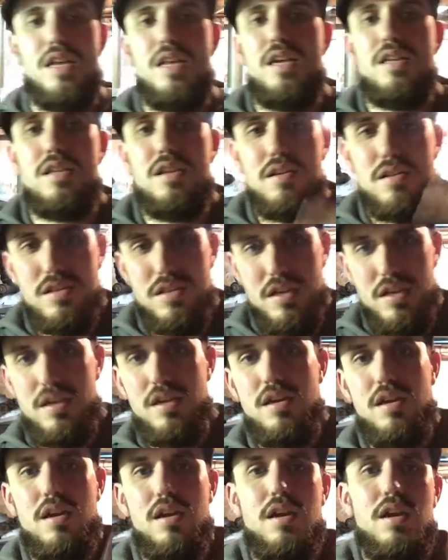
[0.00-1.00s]
I like to
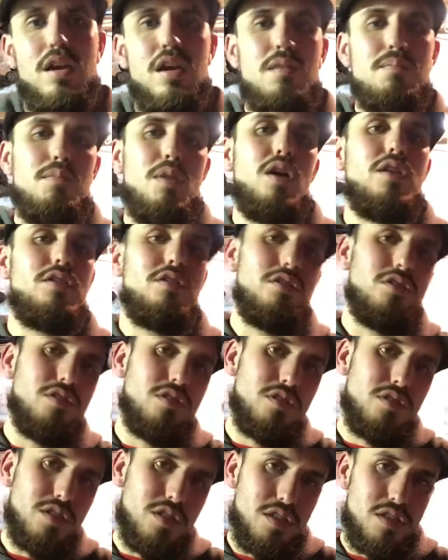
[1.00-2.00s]
see
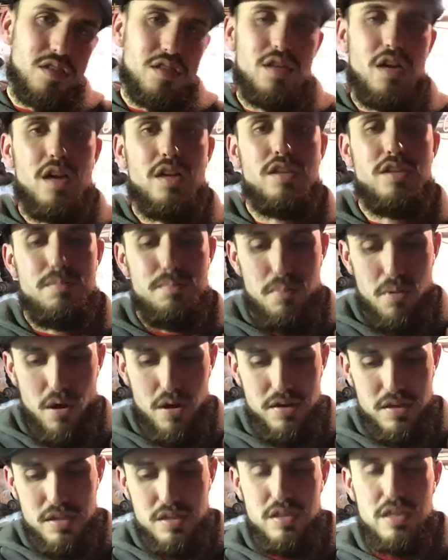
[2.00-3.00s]
mothers and sons
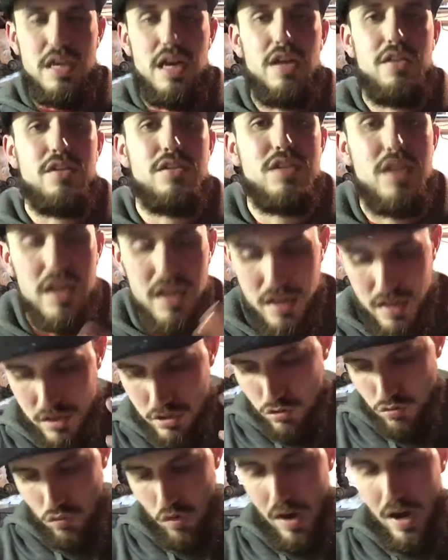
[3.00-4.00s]
bonding together, taking
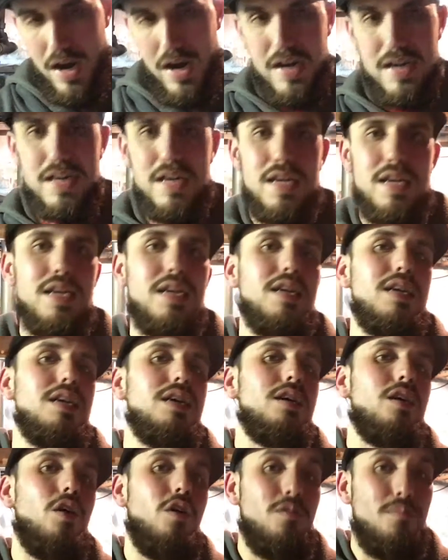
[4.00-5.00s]
karate,
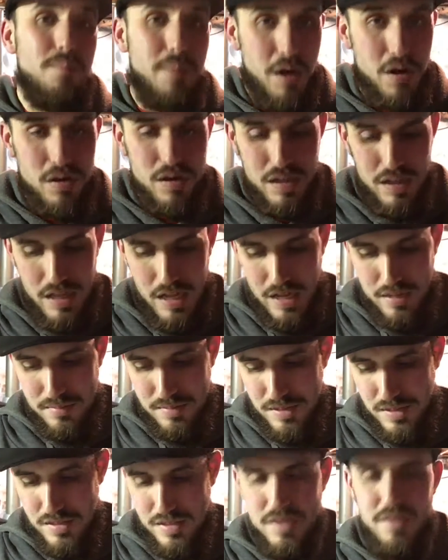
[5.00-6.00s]
going mountain
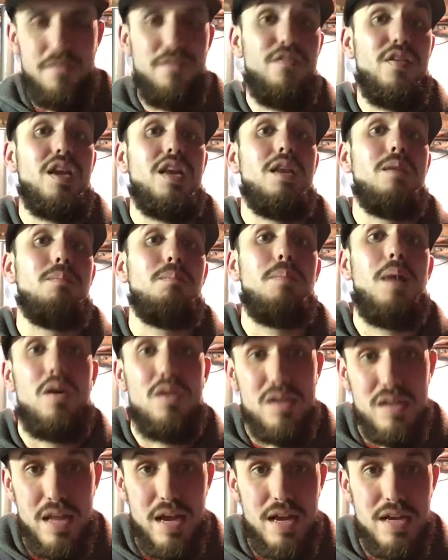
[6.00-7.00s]
climbing, feeding
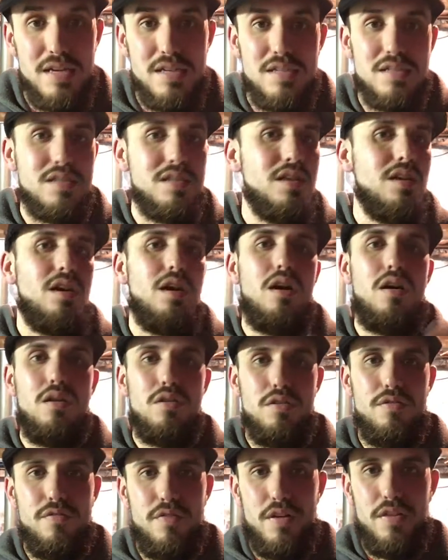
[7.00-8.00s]
mountain lions,
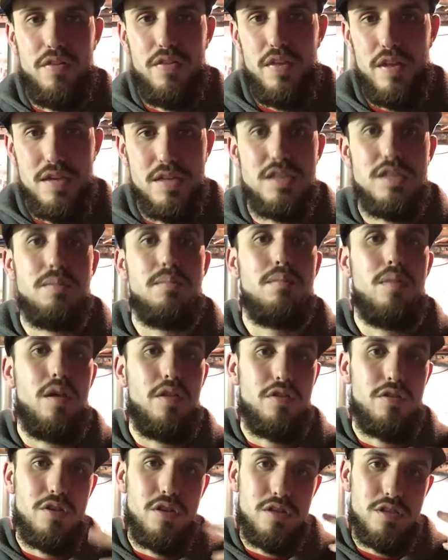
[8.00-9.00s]
all the fun things that
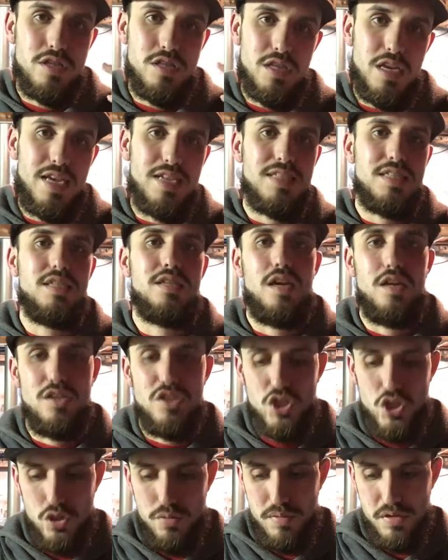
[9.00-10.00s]
mothers and
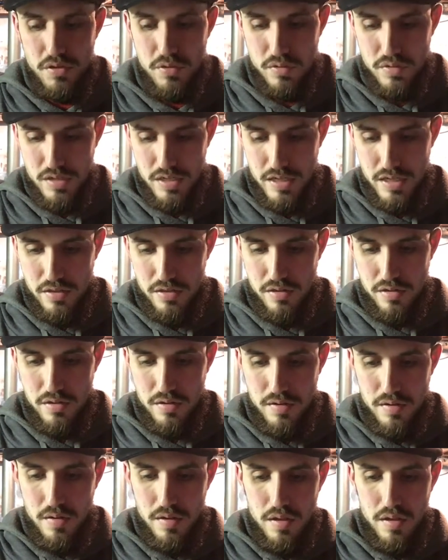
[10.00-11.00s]
sons should be doing together.